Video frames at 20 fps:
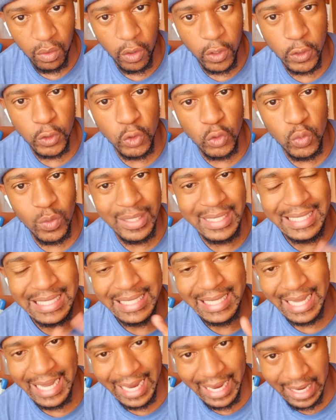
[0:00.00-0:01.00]
on
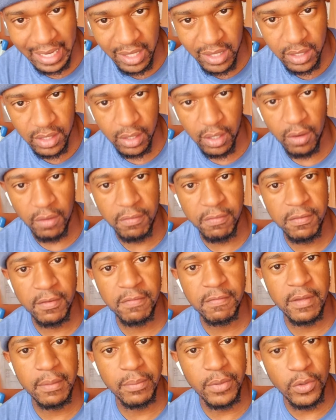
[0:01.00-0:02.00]
28th of
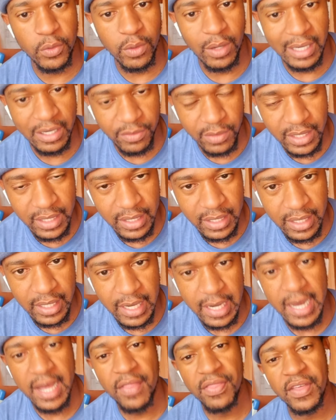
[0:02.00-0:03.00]
February,
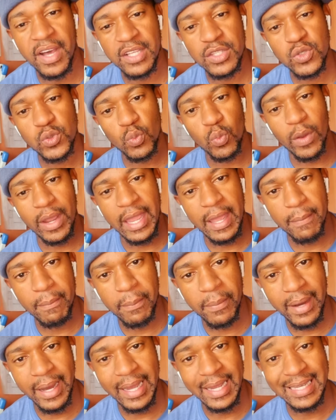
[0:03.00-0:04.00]
that's
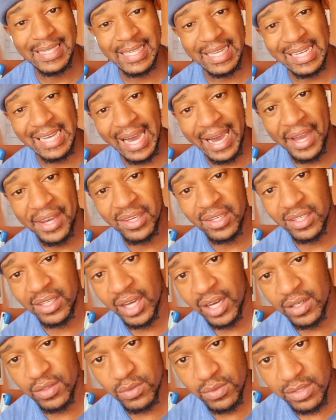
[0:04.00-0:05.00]
whereby they
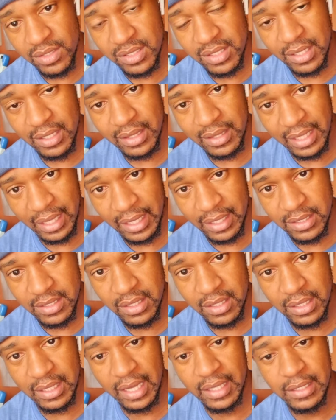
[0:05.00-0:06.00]
announced
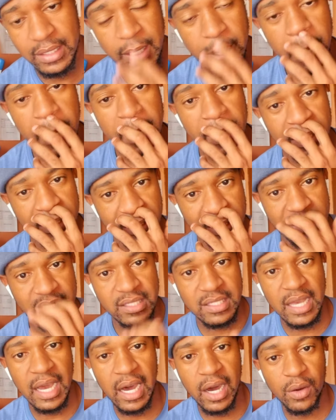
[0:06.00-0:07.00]
that this
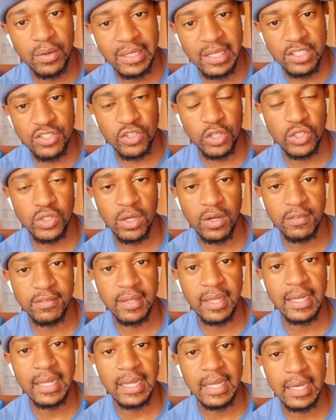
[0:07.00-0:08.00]
is how the structure of
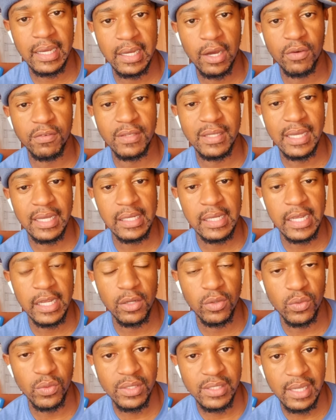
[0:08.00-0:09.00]

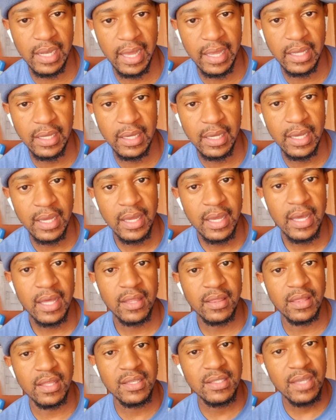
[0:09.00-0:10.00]
DNA looks like.
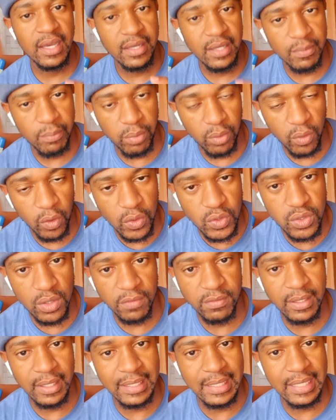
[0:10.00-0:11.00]
These are the blocks
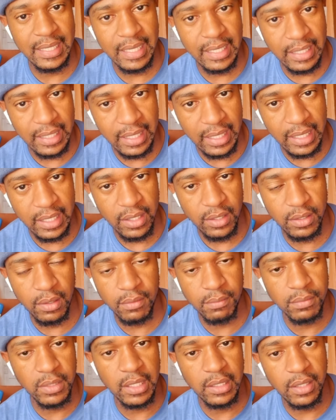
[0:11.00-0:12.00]
of the DNA,
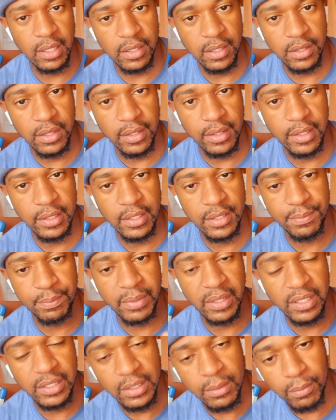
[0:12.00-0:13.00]
the
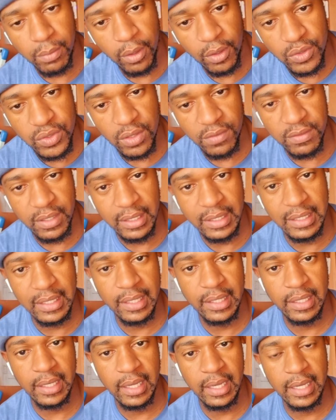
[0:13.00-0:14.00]
building blocks of the
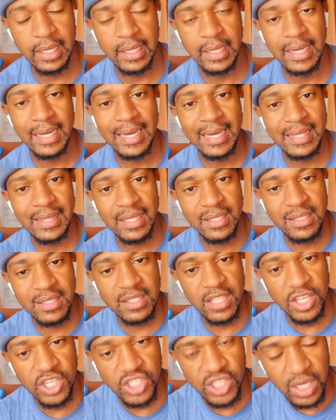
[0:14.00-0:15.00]
DNA. This is
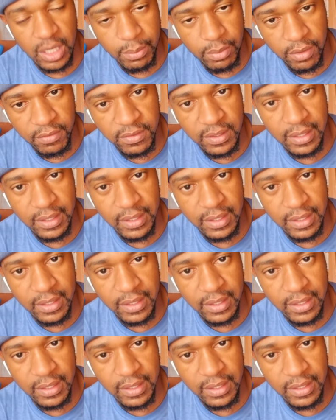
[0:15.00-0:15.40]
the shape of